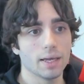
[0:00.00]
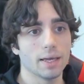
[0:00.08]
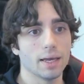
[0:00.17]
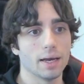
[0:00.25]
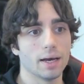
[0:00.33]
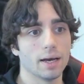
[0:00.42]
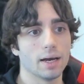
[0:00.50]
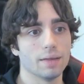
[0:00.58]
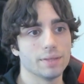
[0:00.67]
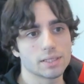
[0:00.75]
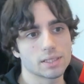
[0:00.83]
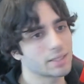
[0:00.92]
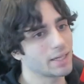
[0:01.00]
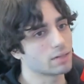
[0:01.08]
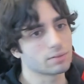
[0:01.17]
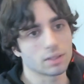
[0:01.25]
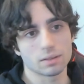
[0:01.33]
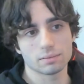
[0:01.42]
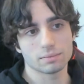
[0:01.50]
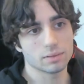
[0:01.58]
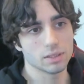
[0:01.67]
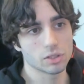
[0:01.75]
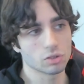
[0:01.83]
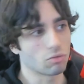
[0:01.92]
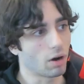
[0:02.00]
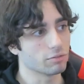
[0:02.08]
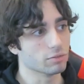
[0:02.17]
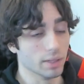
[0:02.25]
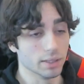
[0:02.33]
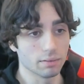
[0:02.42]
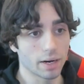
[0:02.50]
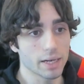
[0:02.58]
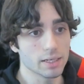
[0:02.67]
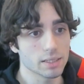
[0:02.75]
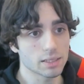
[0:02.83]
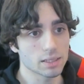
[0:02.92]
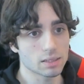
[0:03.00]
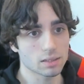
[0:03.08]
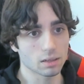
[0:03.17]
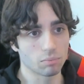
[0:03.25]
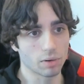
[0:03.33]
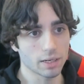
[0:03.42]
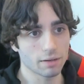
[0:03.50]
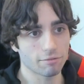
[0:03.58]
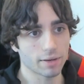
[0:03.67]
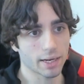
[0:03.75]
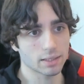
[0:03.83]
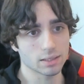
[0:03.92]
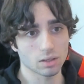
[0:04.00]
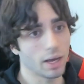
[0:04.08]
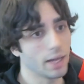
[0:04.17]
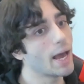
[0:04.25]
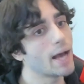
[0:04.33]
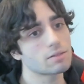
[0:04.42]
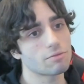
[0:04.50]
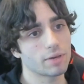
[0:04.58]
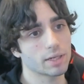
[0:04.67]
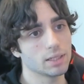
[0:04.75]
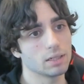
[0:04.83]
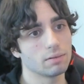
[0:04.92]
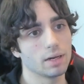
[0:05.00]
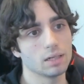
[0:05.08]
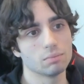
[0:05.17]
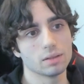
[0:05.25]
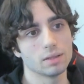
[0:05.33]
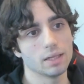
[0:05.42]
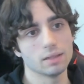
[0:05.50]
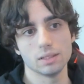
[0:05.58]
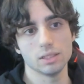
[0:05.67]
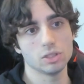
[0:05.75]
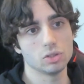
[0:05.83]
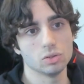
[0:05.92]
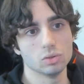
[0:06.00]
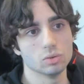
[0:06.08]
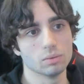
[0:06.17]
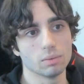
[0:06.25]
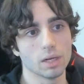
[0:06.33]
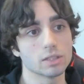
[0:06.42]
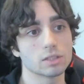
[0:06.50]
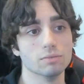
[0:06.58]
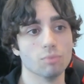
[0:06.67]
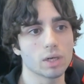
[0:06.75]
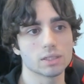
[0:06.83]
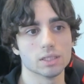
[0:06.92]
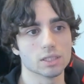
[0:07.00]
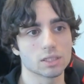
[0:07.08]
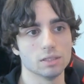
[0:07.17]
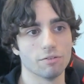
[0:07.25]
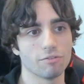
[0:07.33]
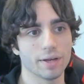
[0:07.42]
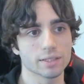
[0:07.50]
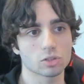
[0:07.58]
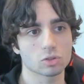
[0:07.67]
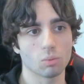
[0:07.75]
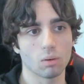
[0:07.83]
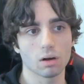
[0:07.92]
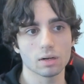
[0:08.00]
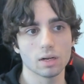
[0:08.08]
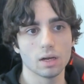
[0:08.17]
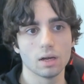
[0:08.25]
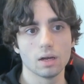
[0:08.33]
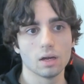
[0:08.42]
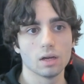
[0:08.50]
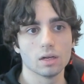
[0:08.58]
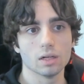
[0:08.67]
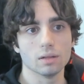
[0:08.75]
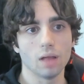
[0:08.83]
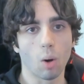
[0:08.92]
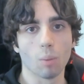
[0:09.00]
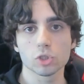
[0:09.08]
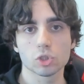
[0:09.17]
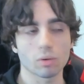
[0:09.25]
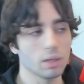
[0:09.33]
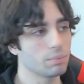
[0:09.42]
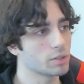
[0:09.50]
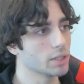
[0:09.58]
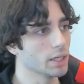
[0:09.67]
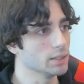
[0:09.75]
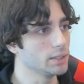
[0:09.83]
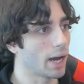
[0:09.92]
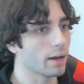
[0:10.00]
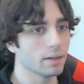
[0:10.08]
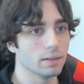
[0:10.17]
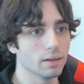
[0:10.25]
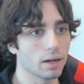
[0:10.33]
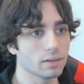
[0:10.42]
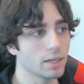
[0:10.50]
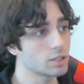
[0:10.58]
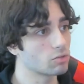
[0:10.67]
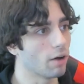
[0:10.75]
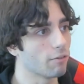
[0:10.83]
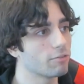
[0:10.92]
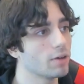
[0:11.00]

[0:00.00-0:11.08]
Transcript: This is a rough one, right? This is a break effect. It has effect hit rate, but then these two, what is this? Defense Swan? Almost 20%. Yeah, that's rough.